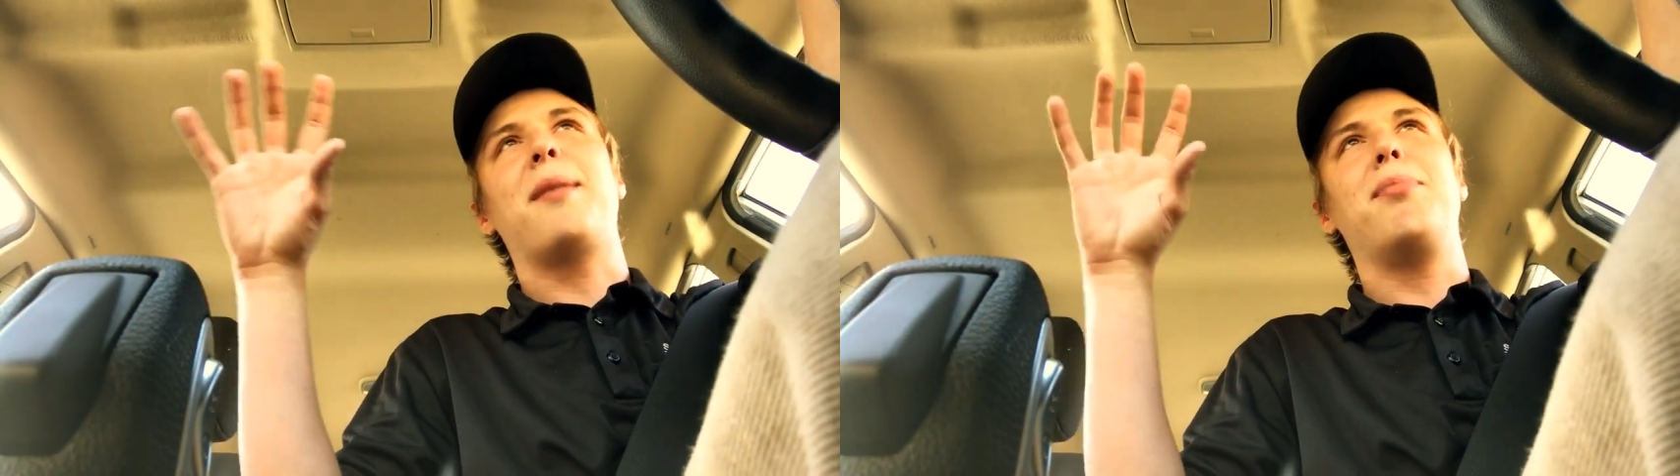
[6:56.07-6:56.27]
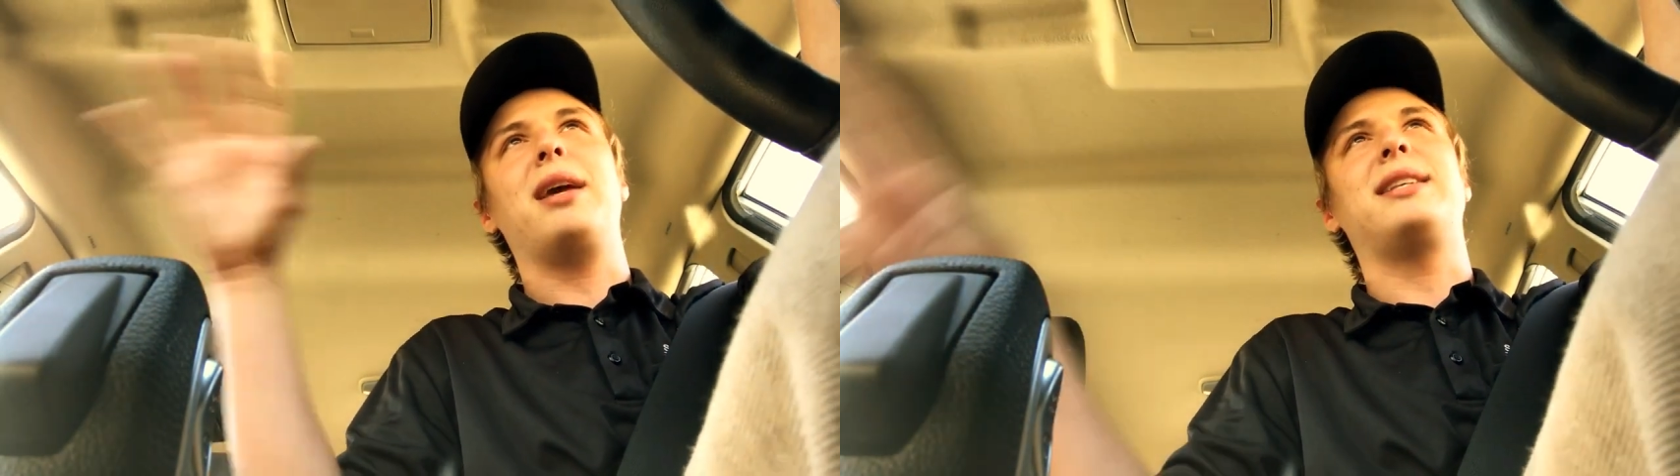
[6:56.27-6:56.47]

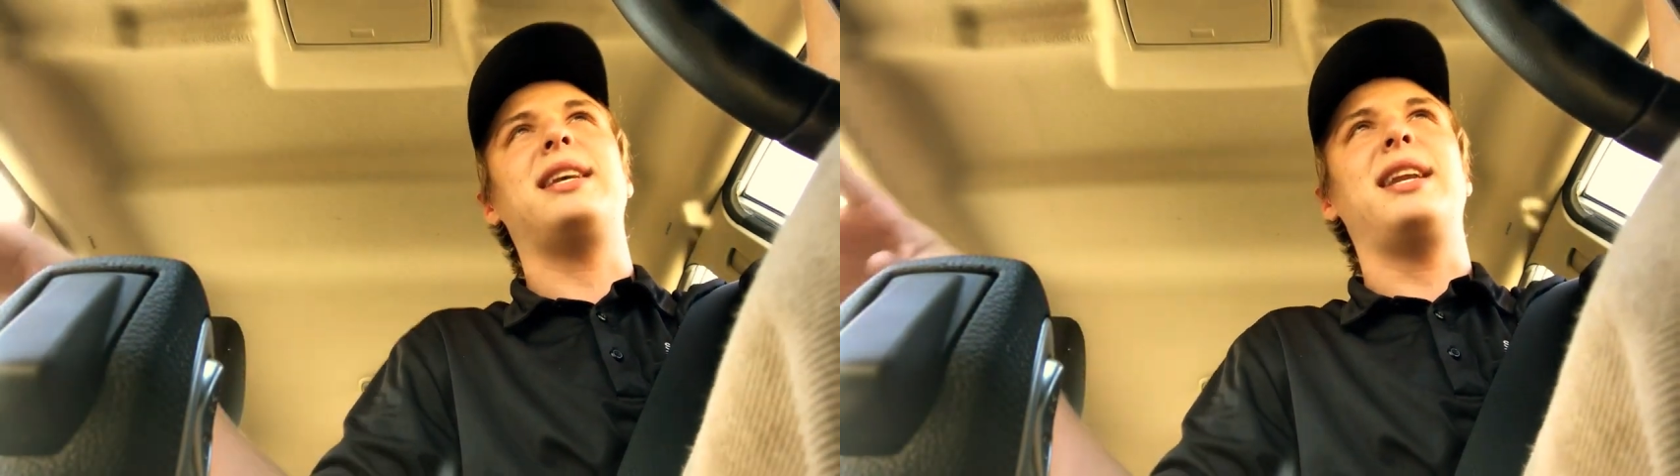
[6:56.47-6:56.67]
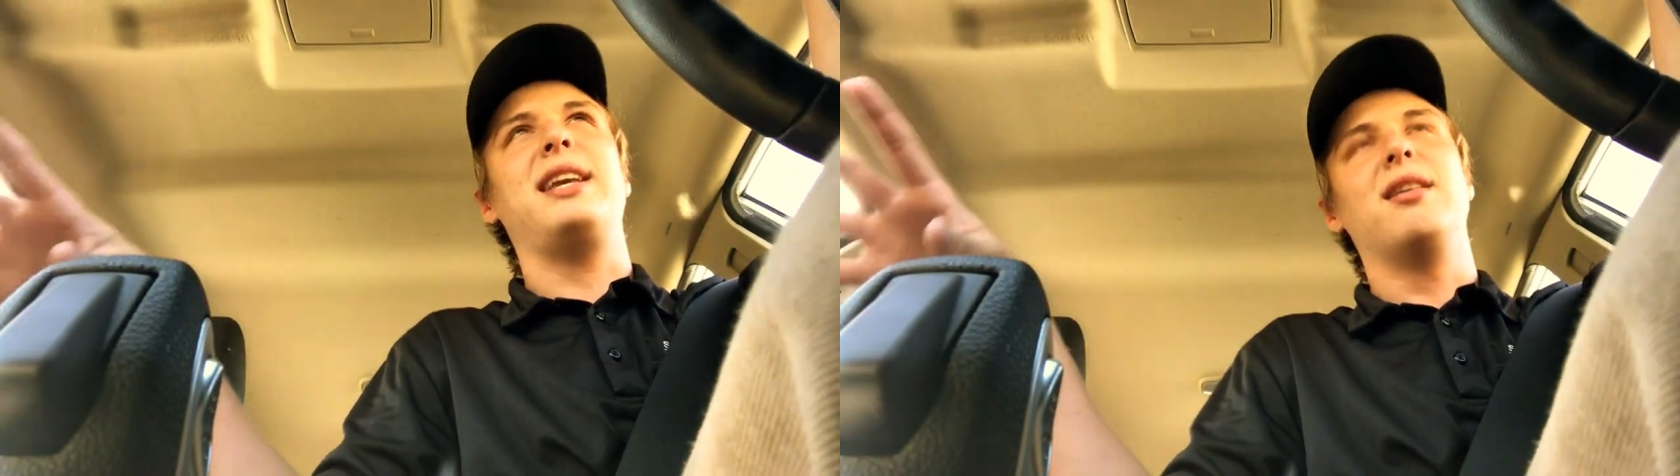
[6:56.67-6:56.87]
a big
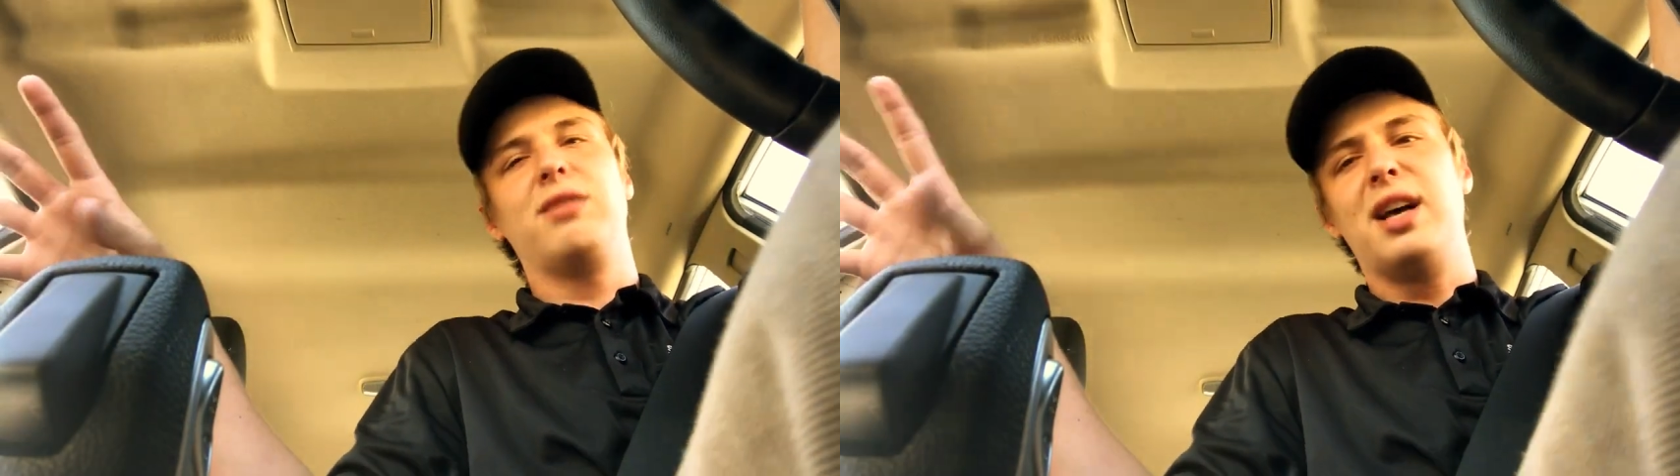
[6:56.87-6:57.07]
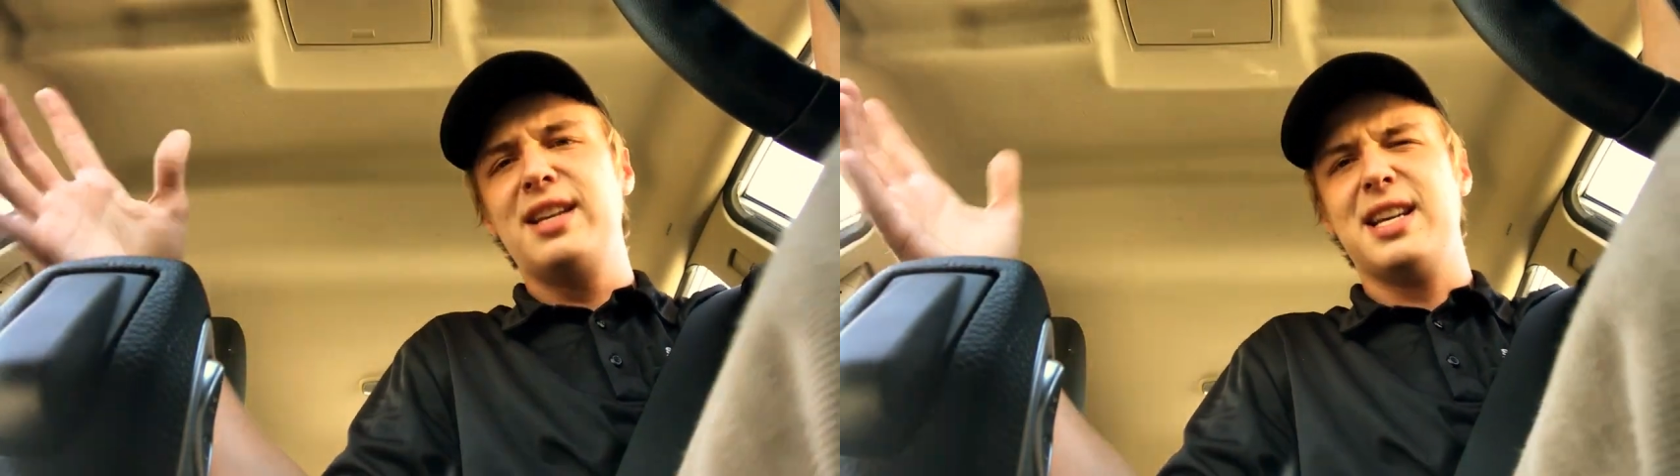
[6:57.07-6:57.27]
city of
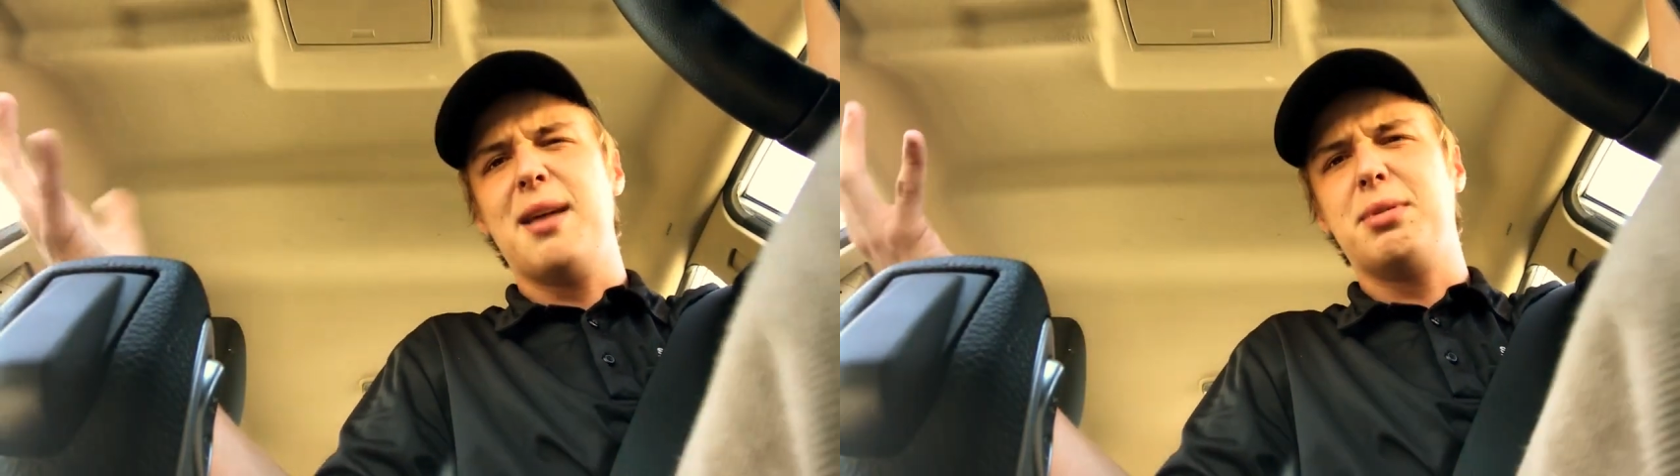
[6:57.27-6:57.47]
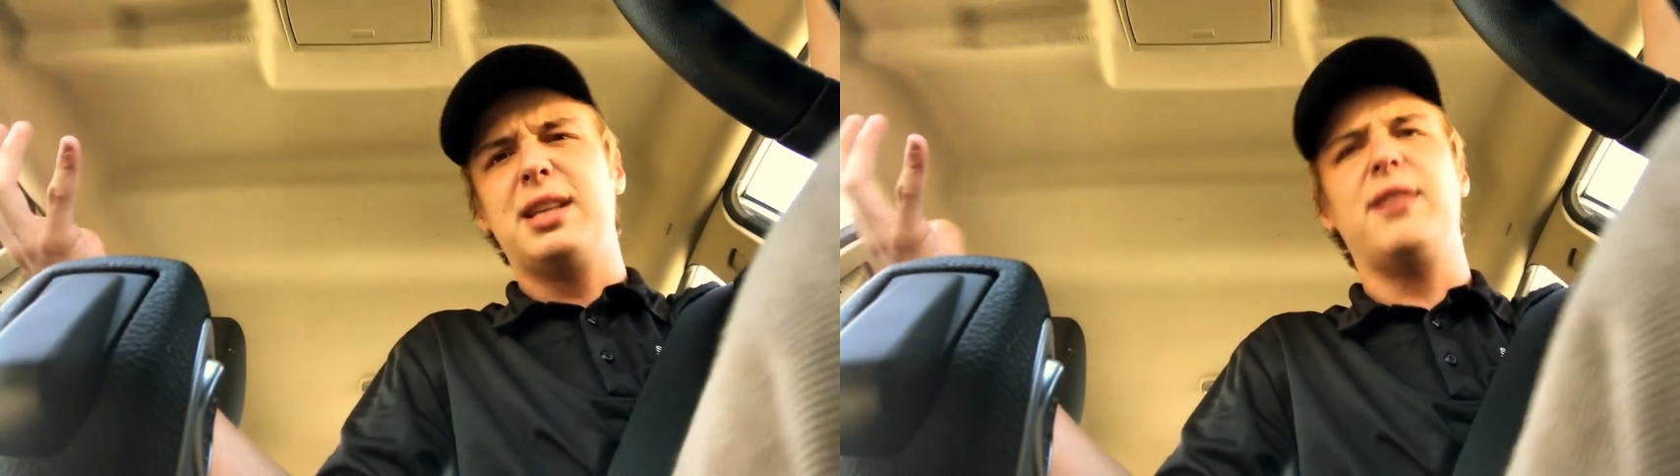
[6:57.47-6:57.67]
London,
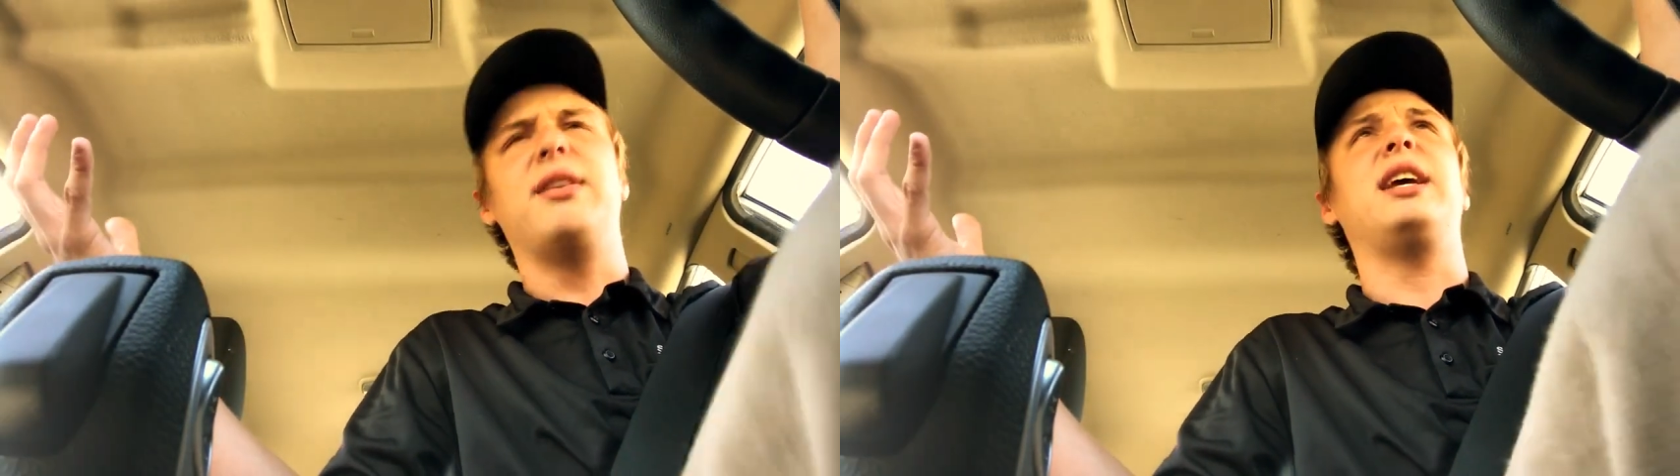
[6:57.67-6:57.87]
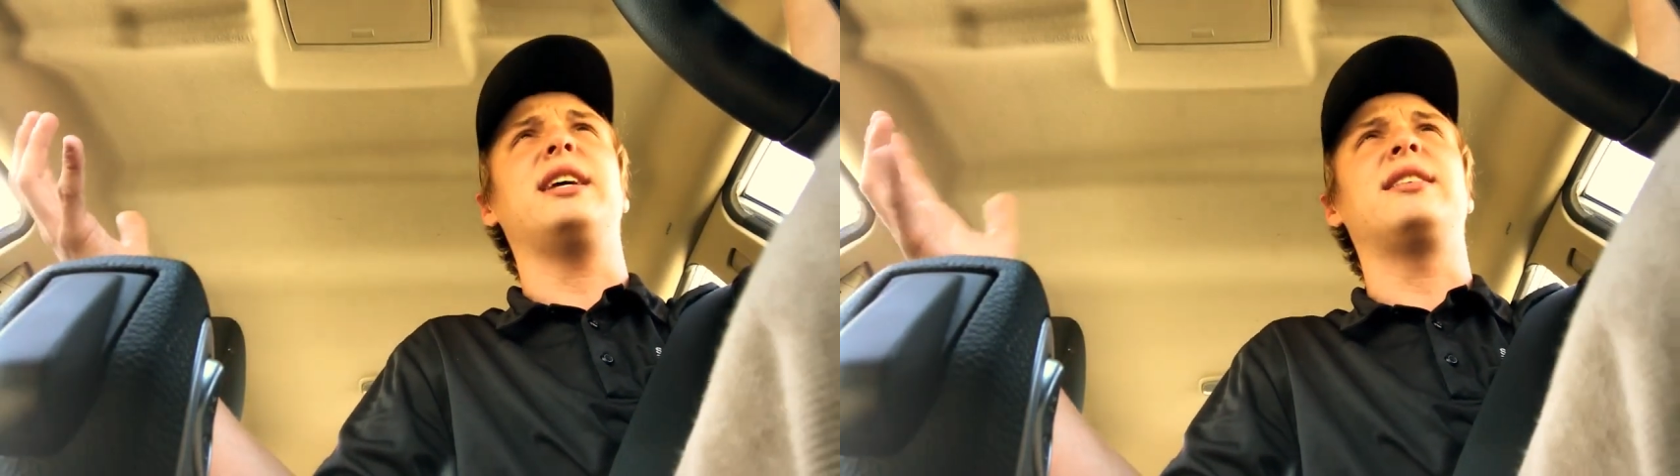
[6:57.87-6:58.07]
I believe
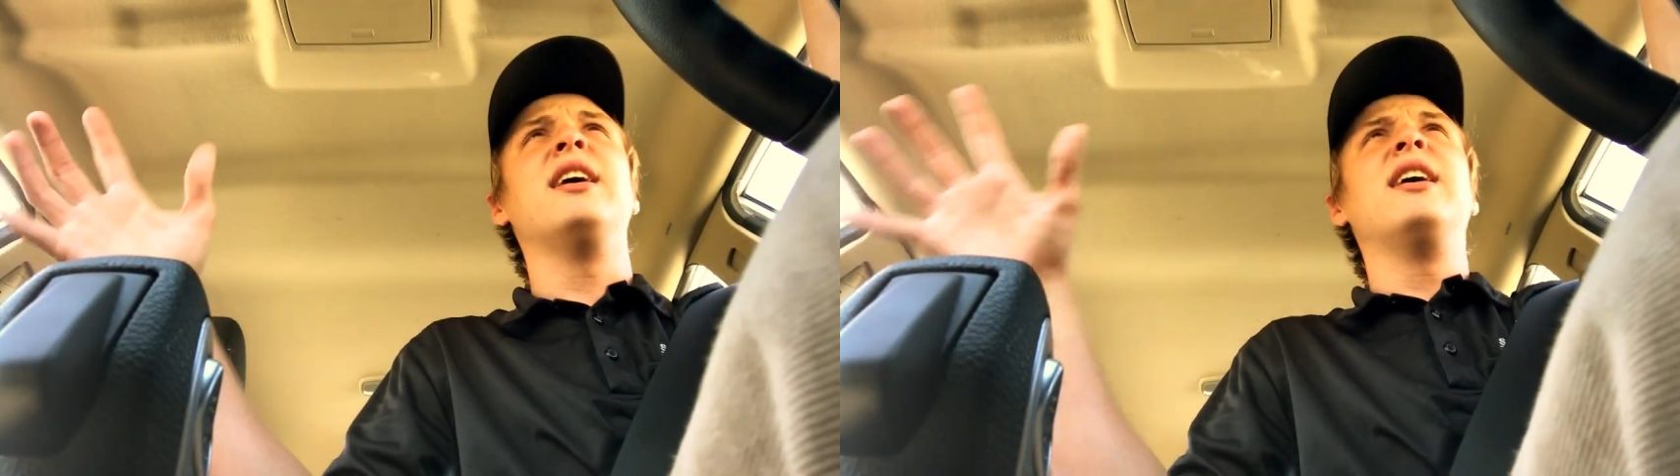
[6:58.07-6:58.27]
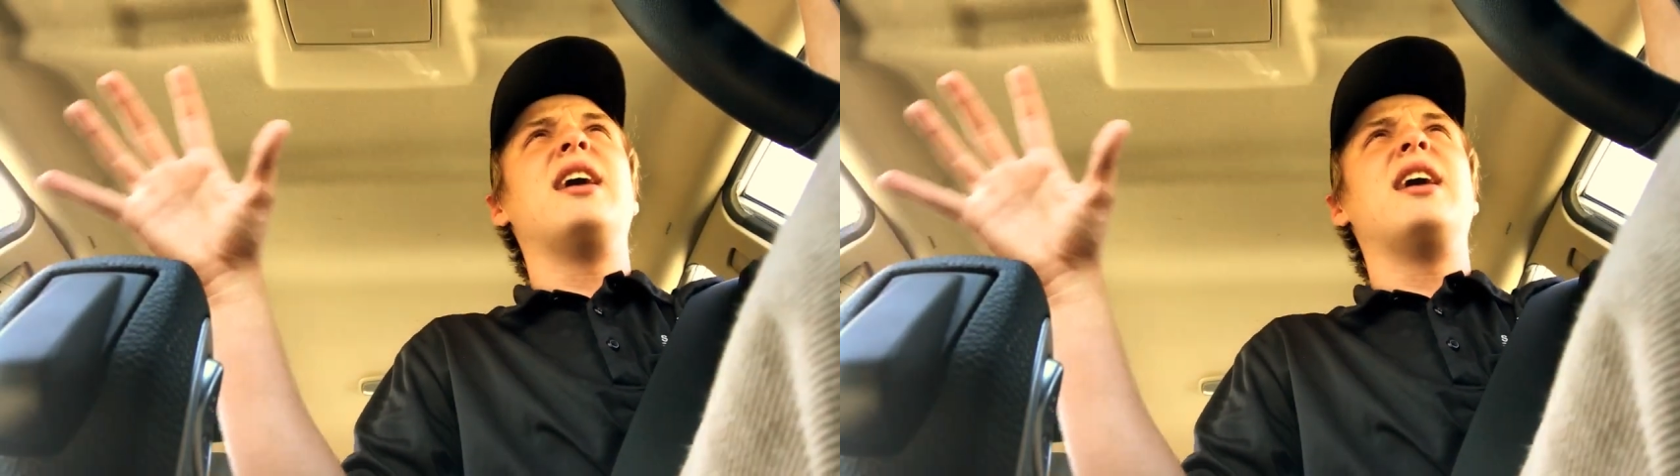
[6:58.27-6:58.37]
it is,